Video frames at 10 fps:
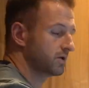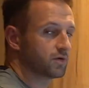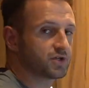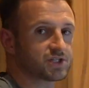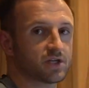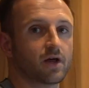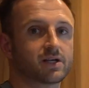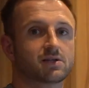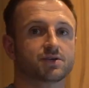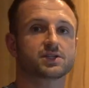be doing just a
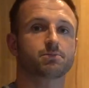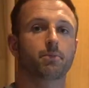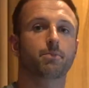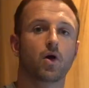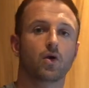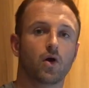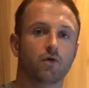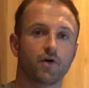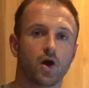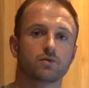nice little simple bowl
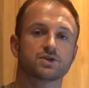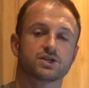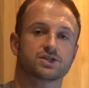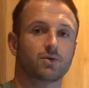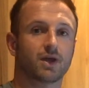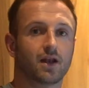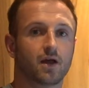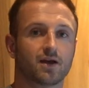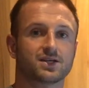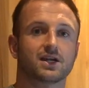of oats. So again,
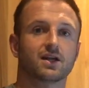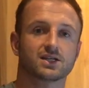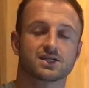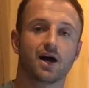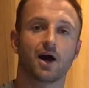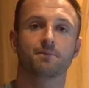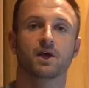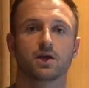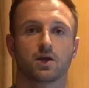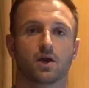like I said at the start,
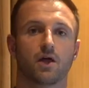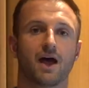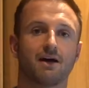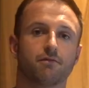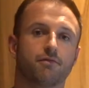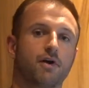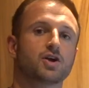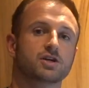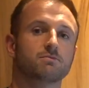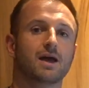you can either have them
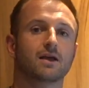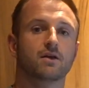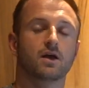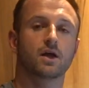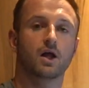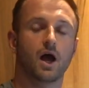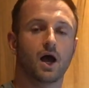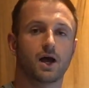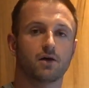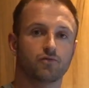freshly made,
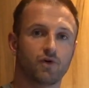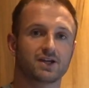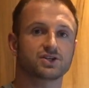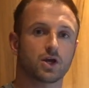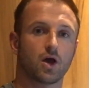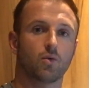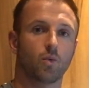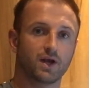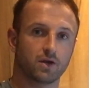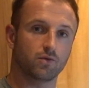ready to go
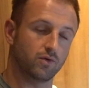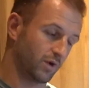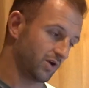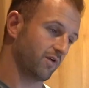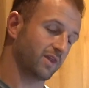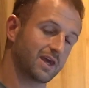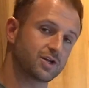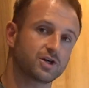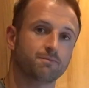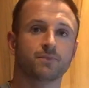when you're in the
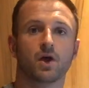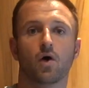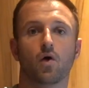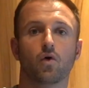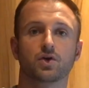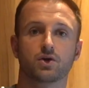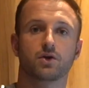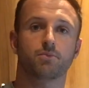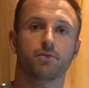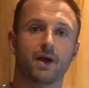kitchen, or you
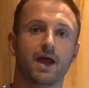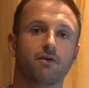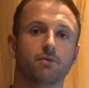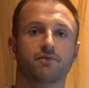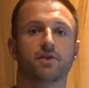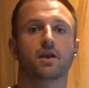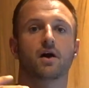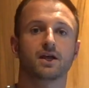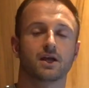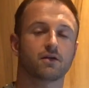can prepare them for the
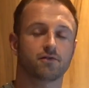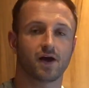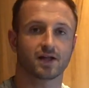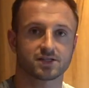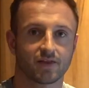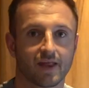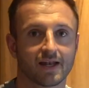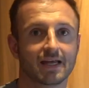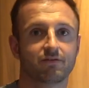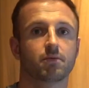night in advance and then
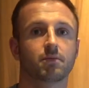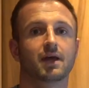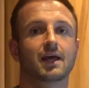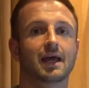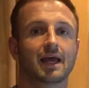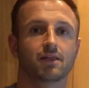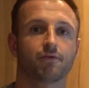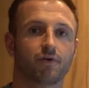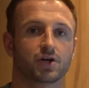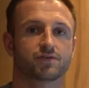leave them in the
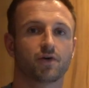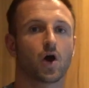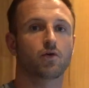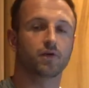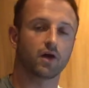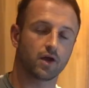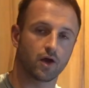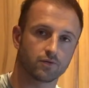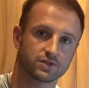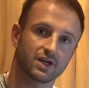fridge for overnight
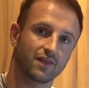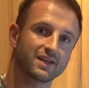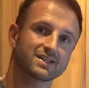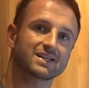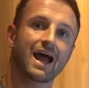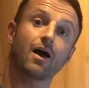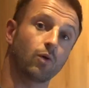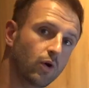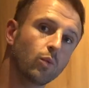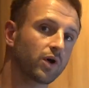oats. And this is
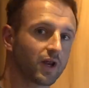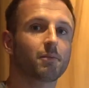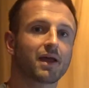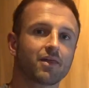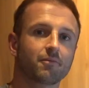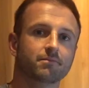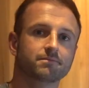how we're going to make them.